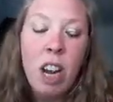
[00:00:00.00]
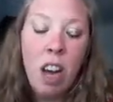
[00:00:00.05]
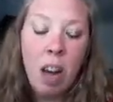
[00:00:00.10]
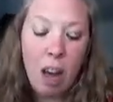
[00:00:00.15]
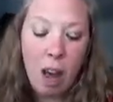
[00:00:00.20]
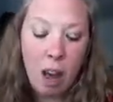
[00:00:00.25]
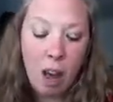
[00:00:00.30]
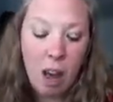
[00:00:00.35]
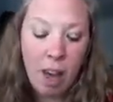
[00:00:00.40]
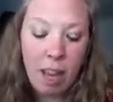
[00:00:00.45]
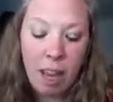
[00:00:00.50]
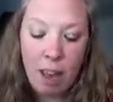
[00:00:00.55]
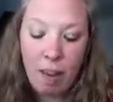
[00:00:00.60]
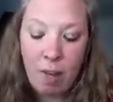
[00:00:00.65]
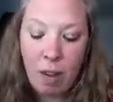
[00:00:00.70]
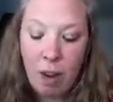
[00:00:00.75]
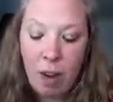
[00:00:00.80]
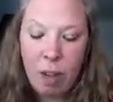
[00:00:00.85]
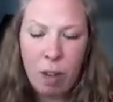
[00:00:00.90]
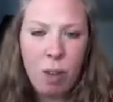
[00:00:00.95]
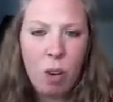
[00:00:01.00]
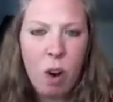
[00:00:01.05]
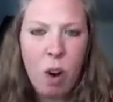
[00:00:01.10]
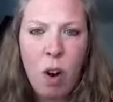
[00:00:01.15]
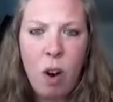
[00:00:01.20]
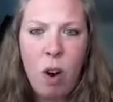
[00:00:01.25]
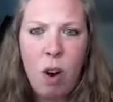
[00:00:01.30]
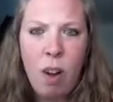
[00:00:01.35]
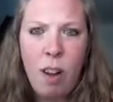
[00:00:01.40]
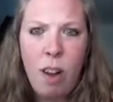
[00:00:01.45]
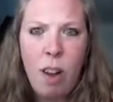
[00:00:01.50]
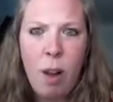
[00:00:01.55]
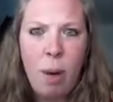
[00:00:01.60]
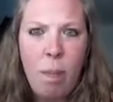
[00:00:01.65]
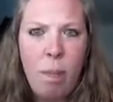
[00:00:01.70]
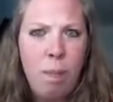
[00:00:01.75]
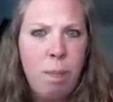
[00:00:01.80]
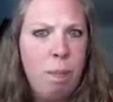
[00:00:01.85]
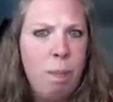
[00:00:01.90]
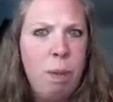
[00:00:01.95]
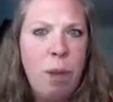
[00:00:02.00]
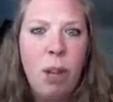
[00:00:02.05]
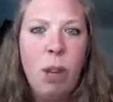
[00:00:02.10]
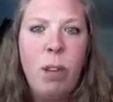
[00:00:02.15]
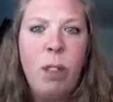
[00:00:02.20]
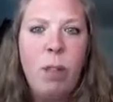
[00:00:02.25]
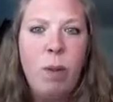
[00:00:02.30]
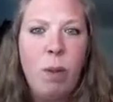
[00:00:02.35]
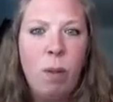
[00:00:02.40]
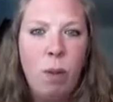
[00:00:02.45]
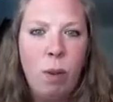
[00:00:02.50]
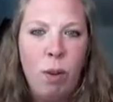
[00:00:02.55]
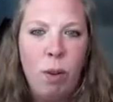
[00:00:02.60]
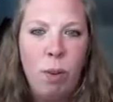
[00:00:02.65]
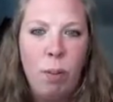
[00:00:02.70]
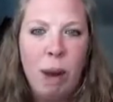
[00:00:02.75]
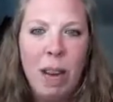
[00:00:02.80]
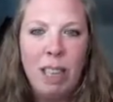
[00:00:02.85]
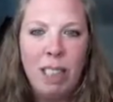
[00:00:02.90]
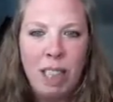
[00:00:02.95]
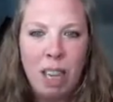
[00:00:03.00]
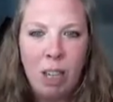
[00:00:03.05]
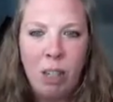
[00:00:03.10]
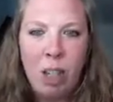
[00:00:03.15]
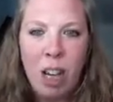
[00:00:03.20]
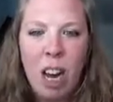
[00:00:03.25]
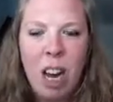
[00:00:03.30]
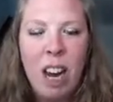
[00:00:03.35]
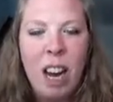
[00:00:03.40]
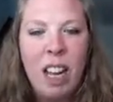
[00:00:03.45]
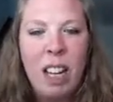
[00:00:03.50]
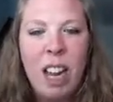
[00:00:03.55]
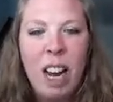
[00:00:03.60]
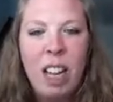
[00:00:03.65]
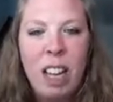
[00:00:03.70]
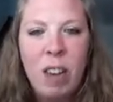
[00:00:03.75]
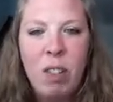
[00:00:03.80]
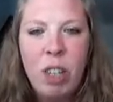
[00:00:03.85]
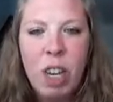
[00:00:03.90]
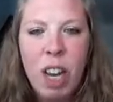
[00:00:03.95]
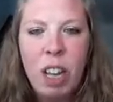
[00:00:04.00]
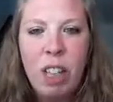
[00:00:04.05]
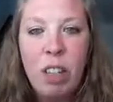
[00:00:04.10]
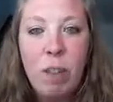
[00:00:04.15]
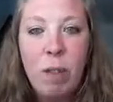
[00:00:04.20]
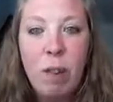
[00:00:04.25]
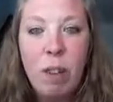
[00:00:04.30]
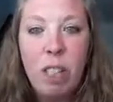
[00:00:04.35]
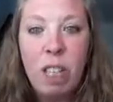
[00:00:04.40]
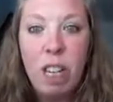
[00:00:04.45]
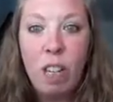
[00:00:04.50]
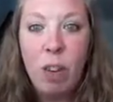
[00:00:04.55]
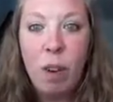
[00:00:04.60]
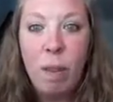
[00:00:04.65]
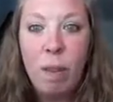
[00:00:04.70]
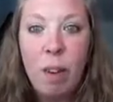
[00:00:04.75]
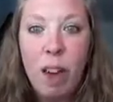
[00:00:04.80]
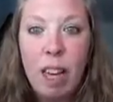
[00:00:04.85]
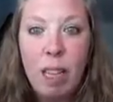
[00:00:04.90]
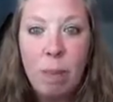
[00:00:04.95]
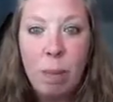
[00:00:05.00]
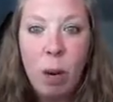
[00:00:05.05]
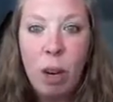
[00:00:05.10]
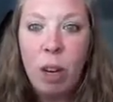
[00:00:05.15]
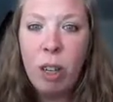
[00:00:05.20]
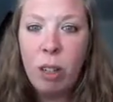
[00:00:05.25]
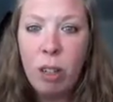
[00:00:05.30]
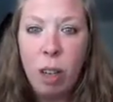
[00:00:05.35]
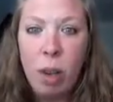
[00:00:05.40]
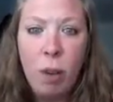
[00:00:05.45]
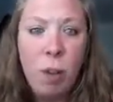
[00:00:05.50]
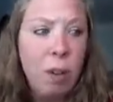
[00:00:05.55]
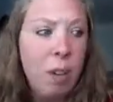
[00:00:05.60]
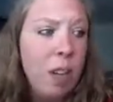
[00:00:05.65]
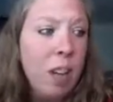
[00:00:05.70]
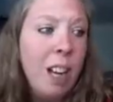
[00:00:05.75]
They've saw a beautiful basking shark, and they've shared the footage on Facebook, so